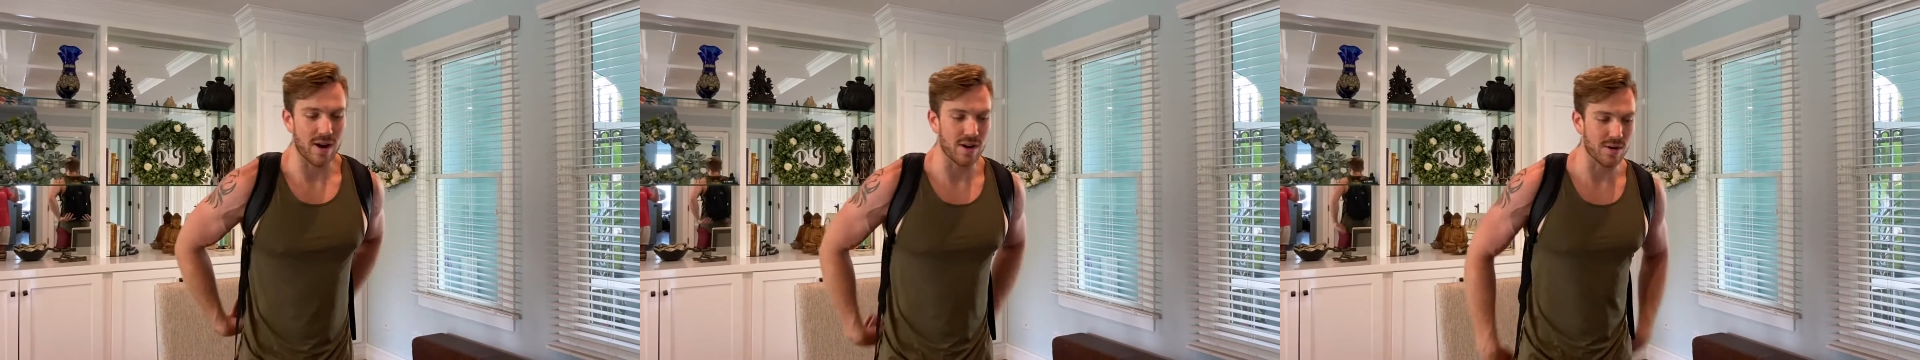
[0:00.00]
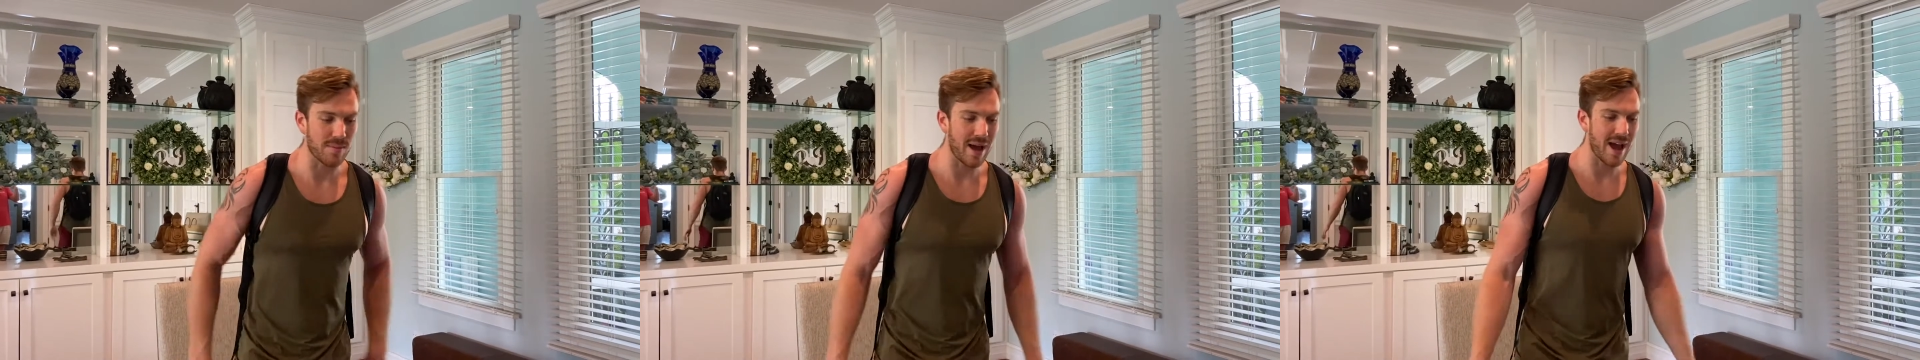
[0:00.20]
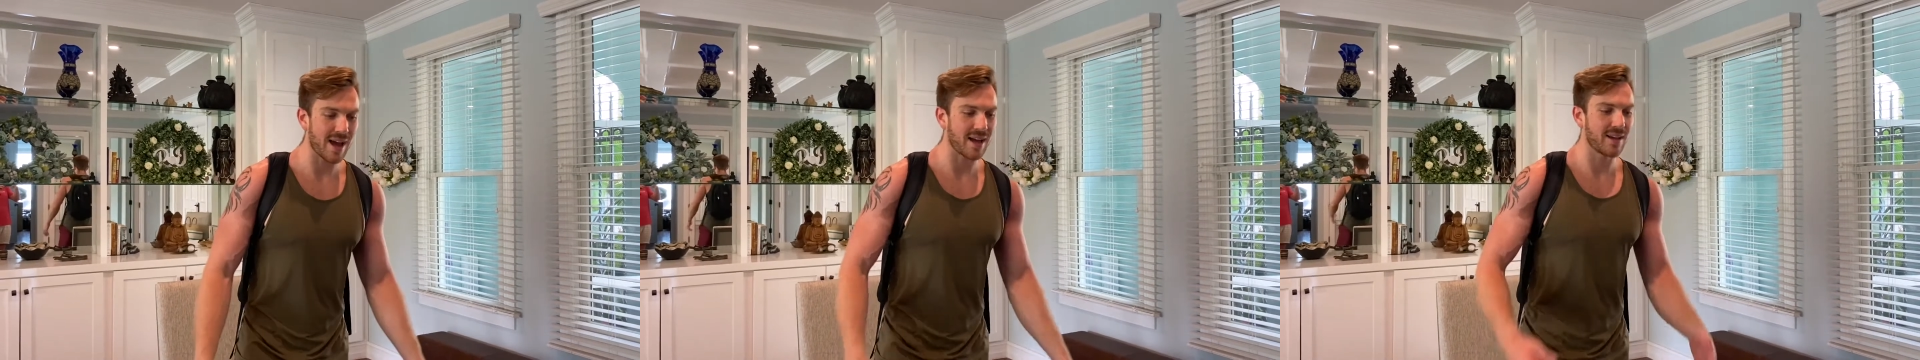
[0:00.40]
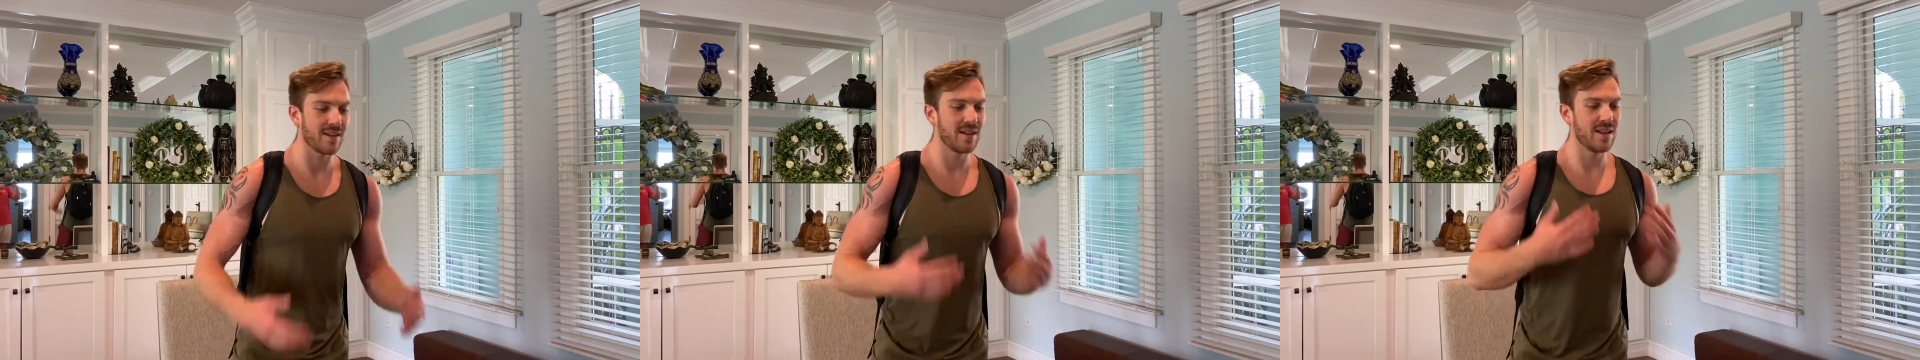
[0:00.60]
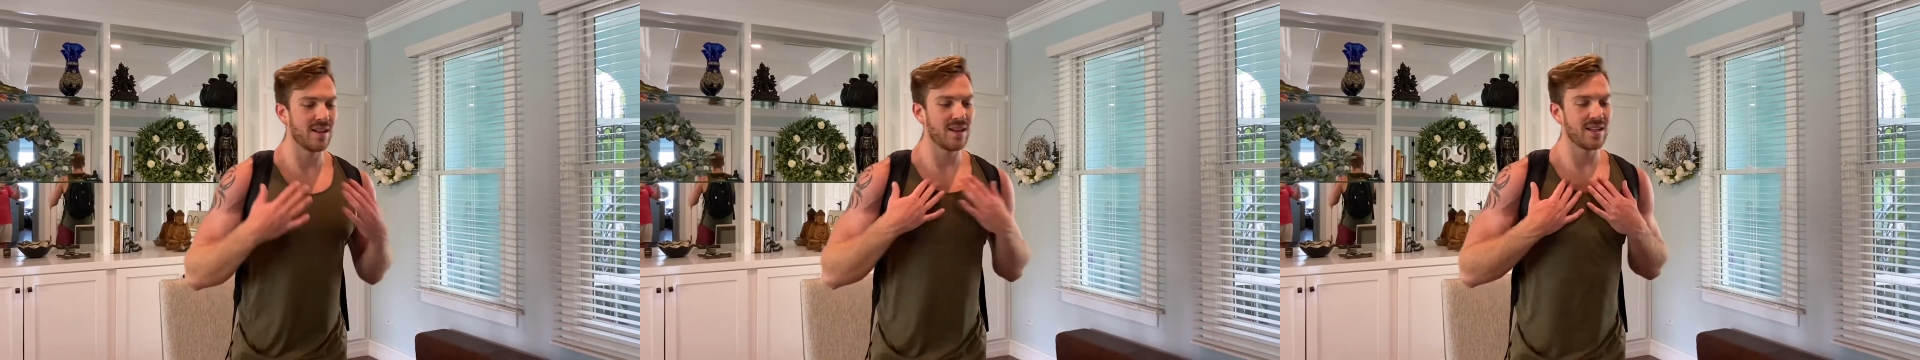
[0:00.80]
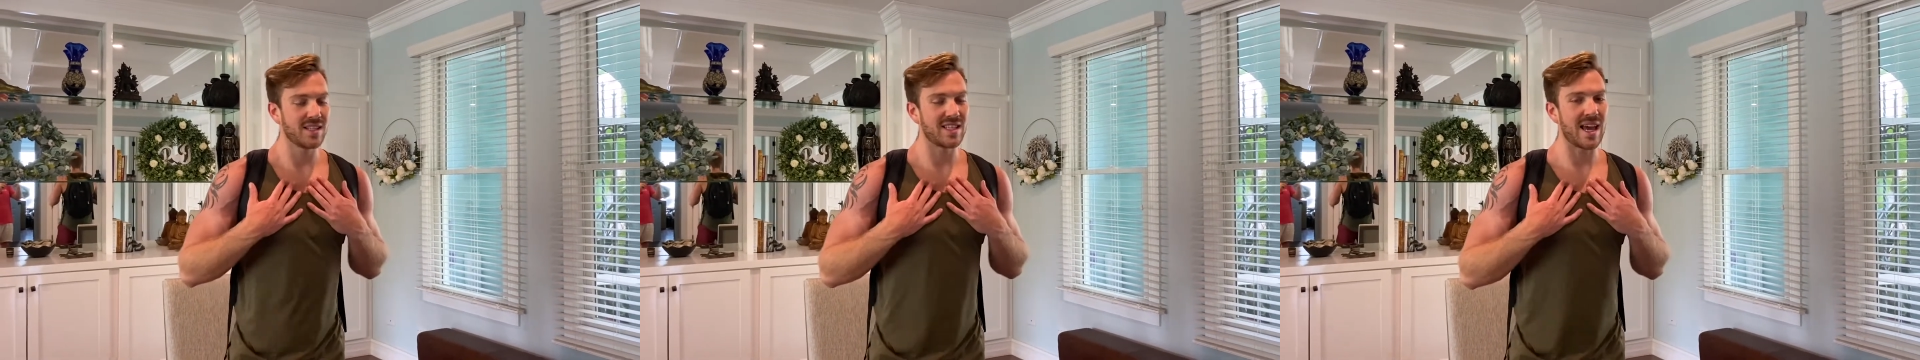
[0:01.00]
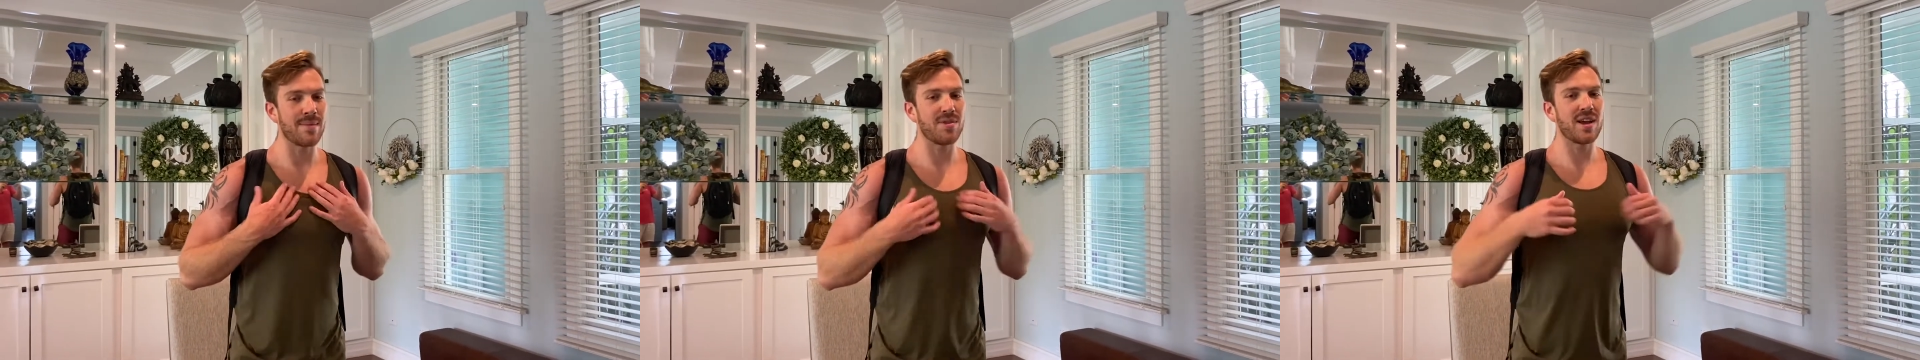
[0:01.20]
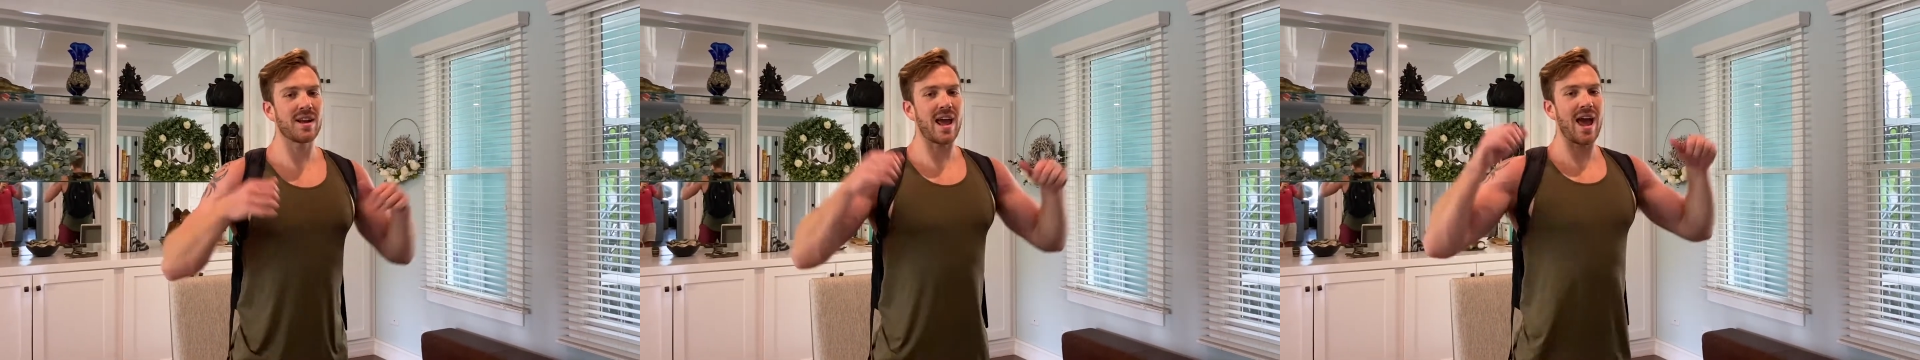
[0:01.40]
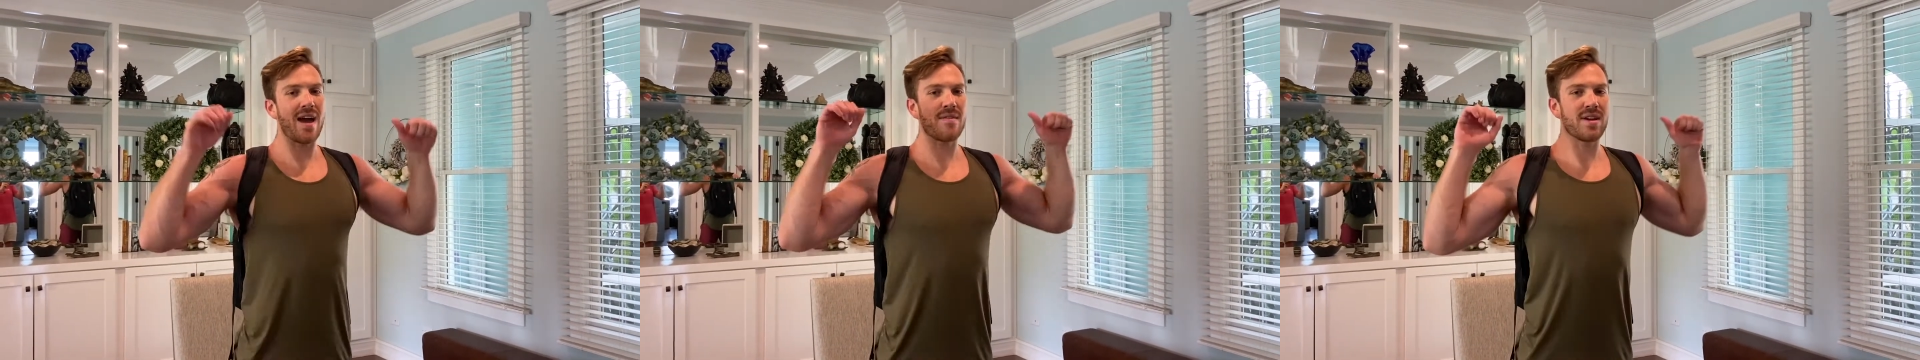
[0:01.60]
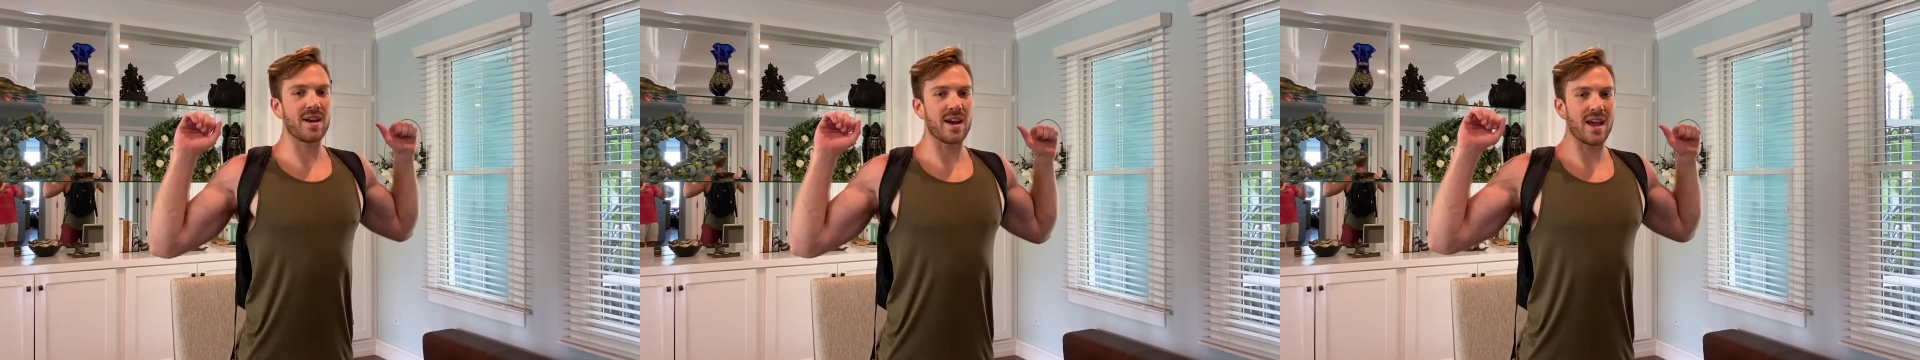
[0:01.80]
your back. Same thing to
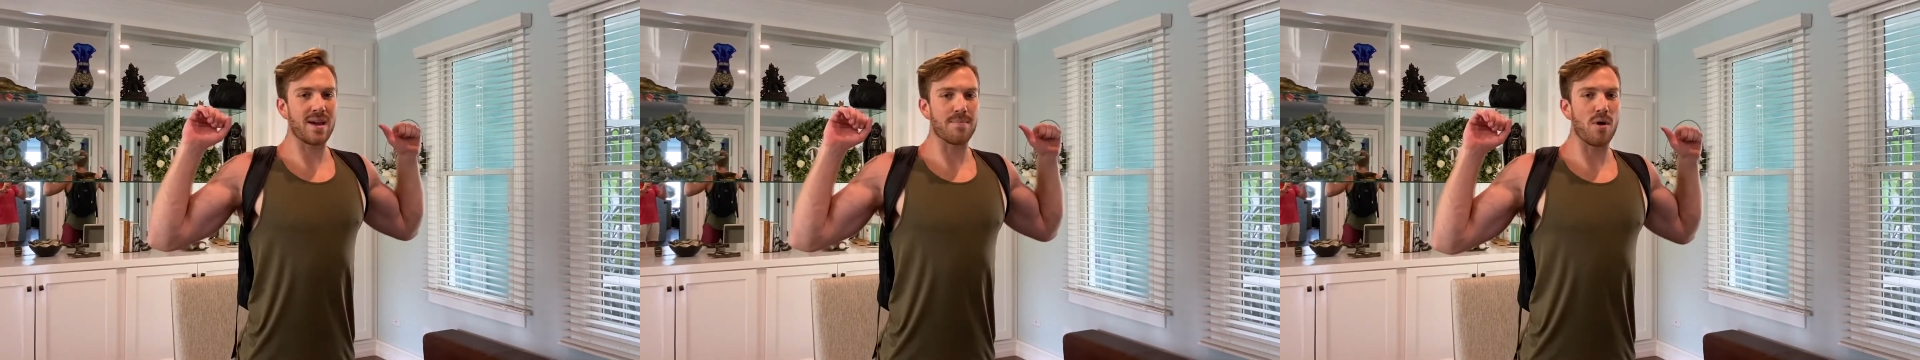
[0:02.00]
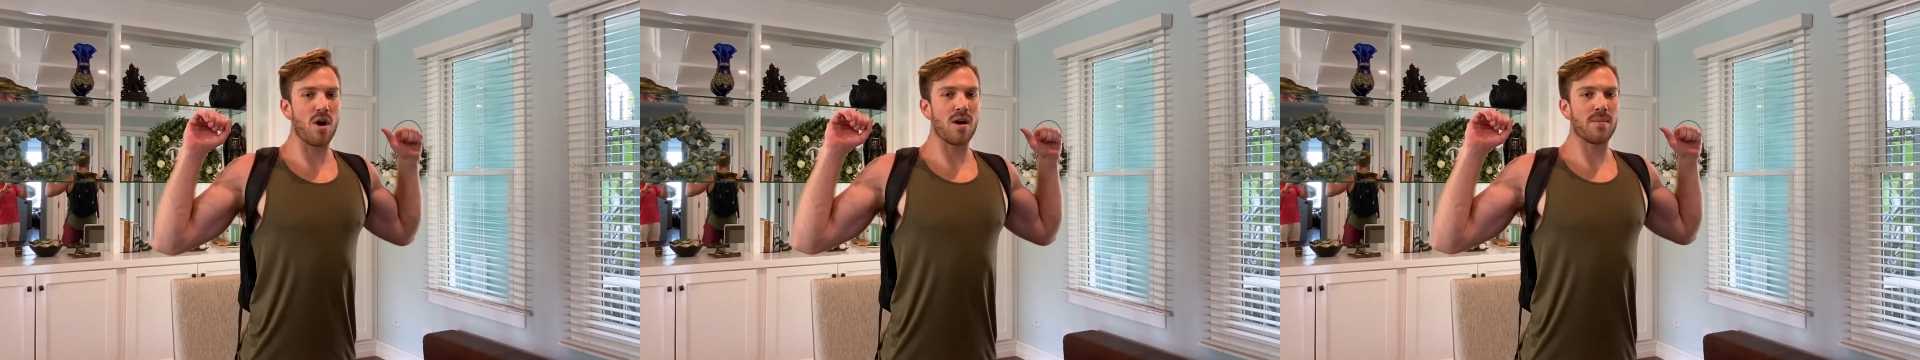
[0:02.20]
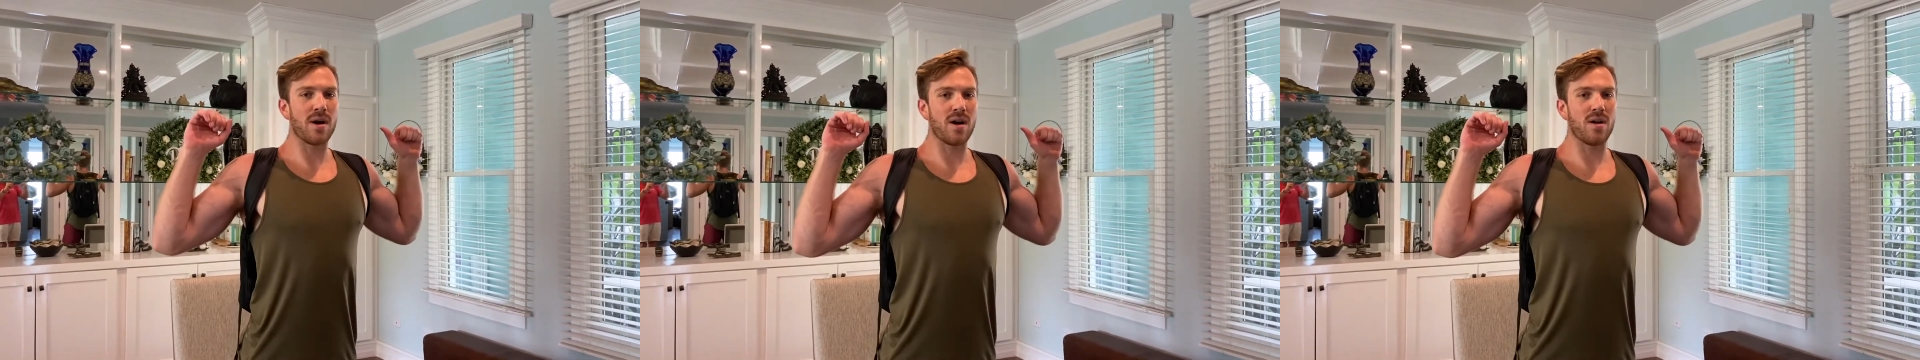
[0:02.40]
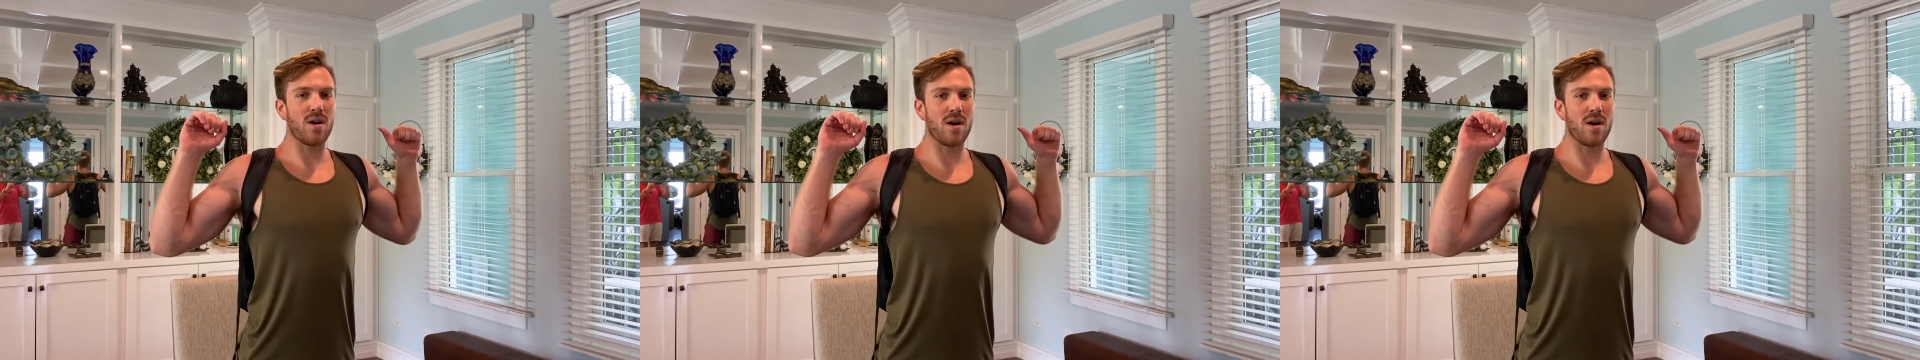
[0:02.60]
having a barbell